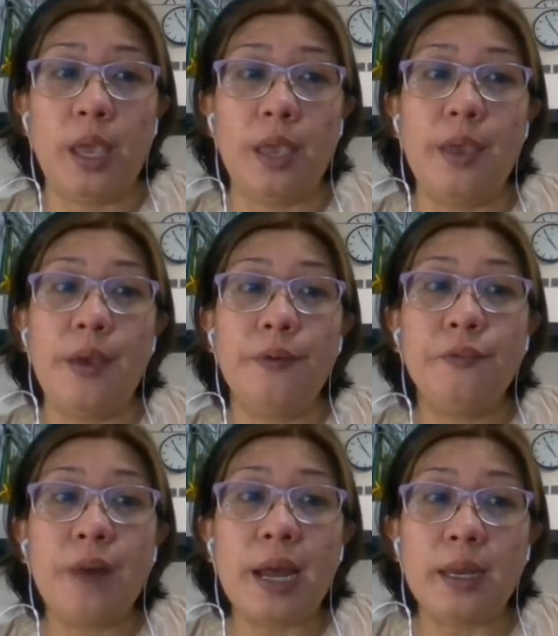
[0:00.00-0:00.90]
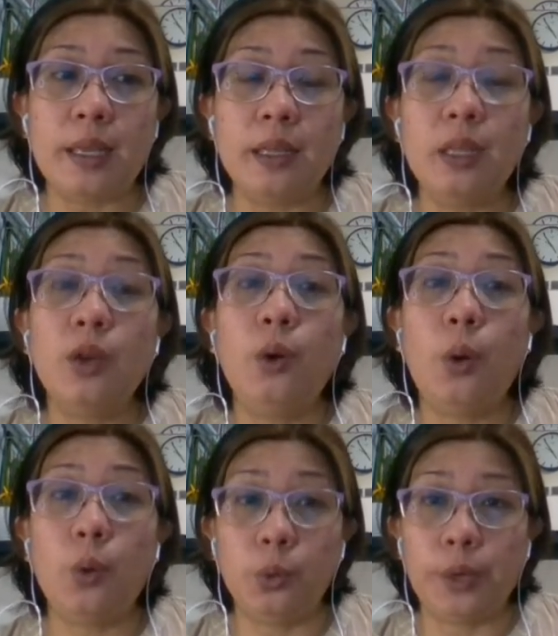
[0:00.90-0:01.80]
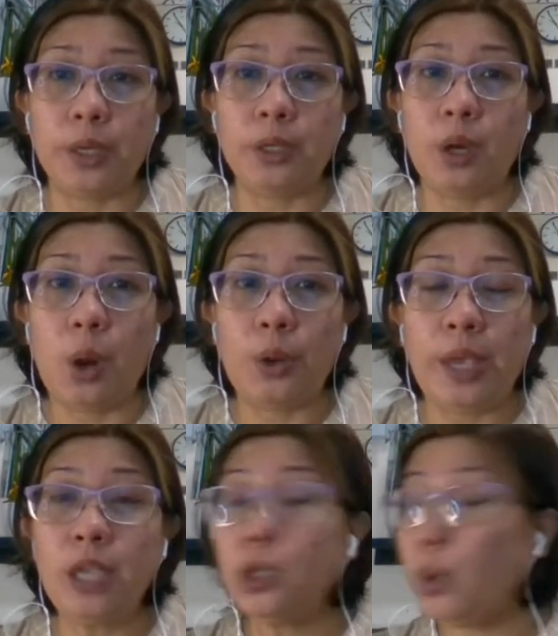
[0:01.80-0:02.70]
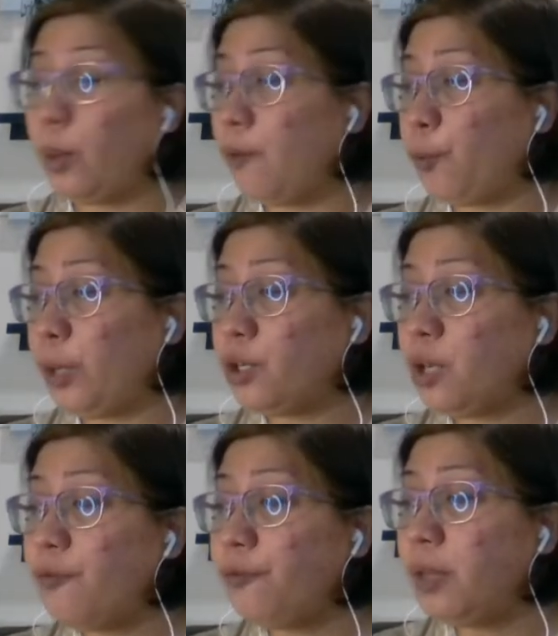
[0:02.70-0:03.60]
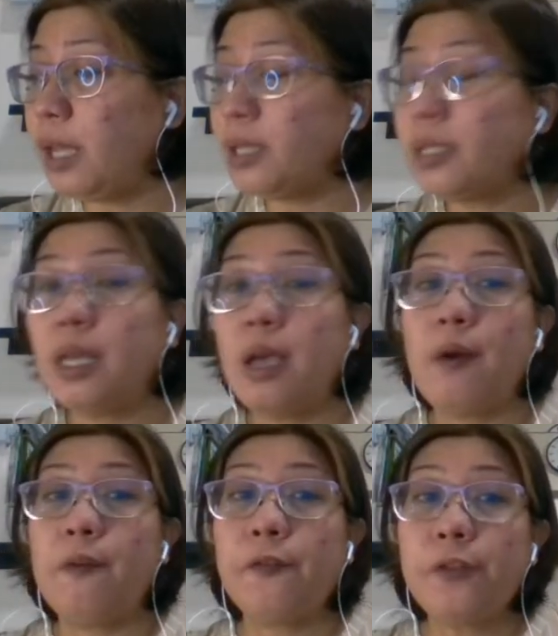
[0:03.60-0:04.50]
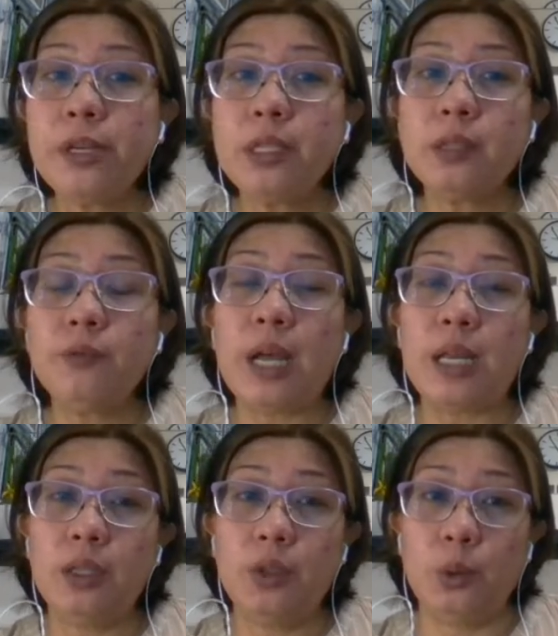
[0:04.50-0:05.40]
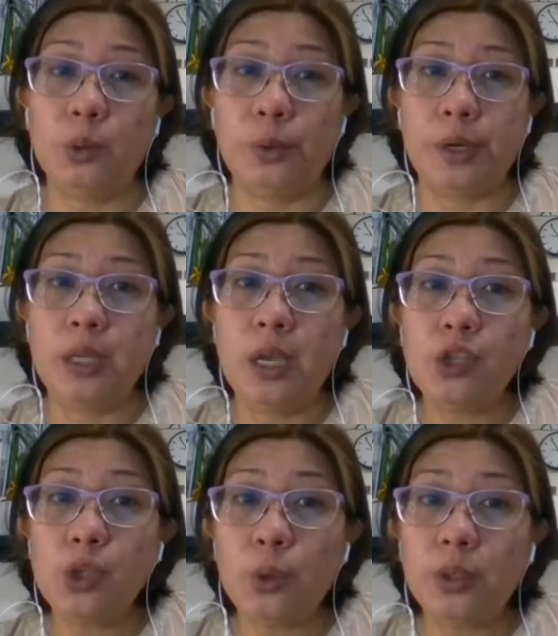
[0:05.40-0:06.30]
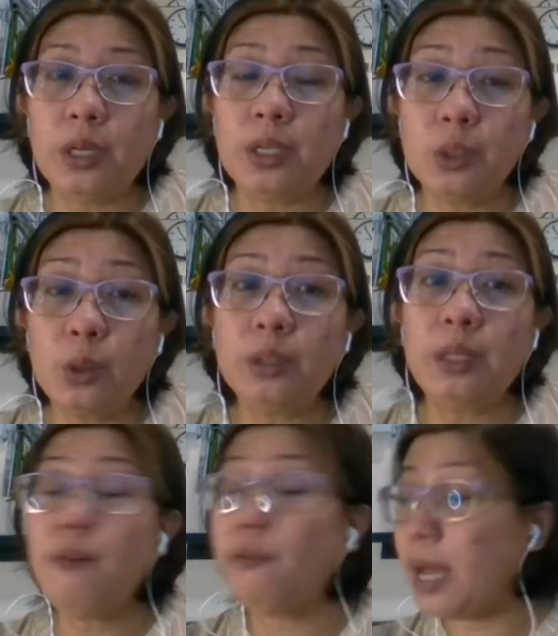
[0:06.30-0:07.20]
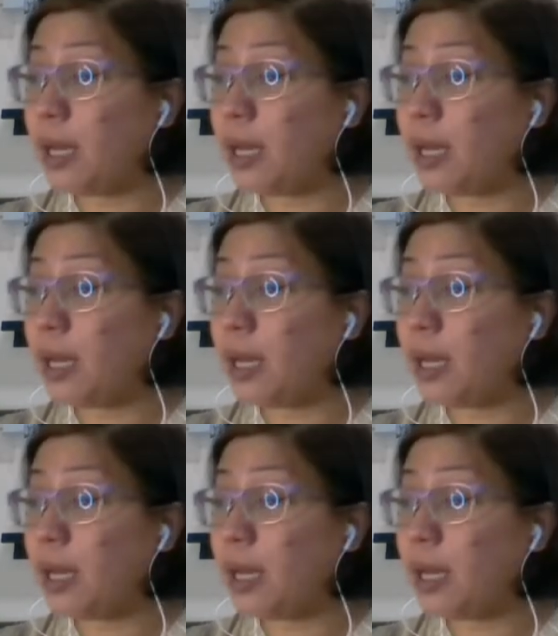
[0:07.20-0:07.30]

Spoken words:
a valid code word. Okay, so if we shift this first valid code word, so the resulting